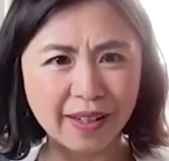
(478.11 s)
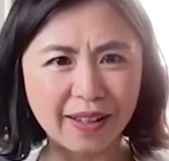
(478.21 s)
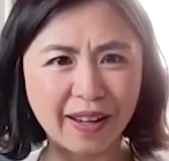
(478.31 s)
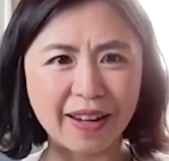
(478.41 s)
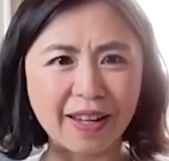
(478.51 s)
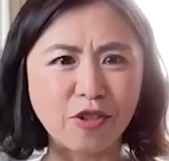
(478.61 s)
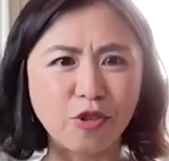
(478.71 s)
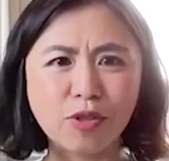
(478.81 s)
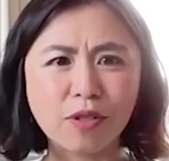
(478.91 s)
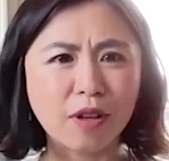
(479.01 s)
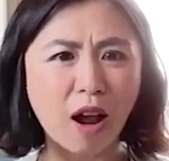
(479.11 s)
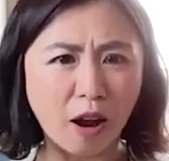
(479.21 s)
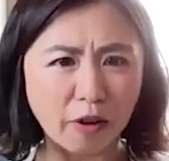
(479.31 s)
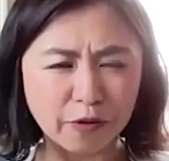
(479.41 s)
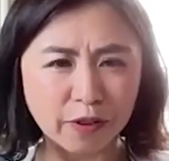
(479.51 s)
Like it's just
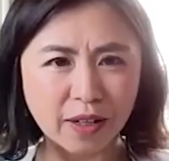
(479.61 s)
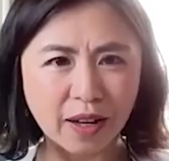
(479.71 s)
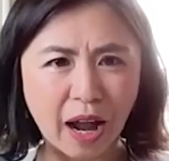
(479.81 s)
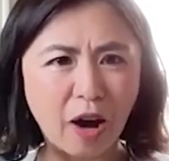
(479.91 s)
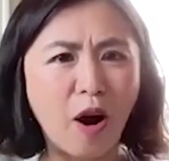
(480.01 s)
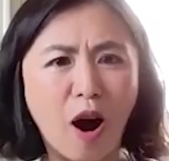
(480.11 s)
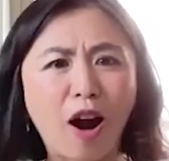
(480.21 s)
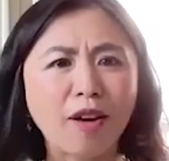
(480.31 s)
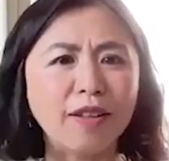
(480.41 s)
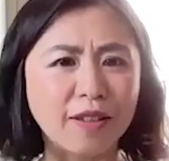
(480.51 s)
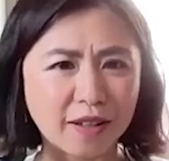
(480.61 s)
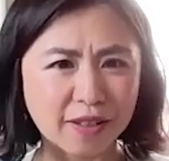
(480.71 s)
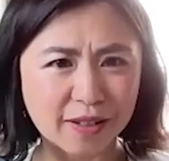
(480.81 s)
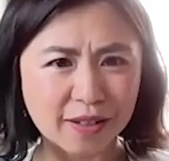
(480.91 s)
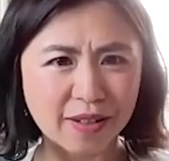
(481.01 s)
stuff. How hard it
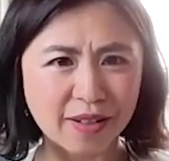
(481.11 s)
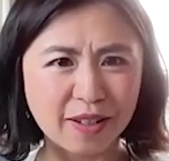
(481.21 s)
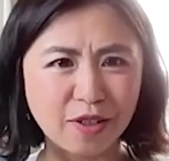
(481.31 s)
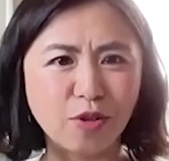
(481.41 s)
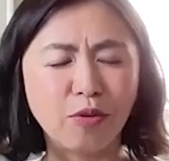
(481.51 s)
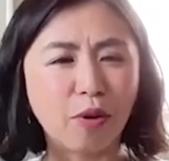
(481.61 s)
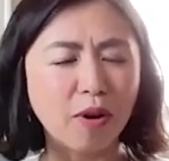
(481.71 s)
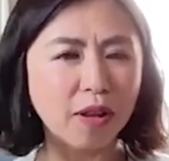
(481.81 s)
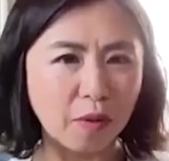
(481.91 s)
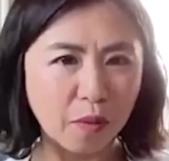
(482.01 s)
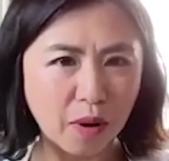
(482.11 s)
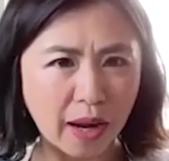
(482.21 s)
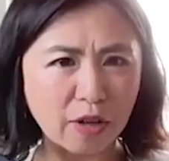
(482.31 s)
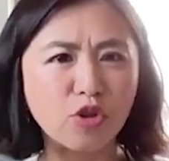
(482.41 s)
is to throw it away. I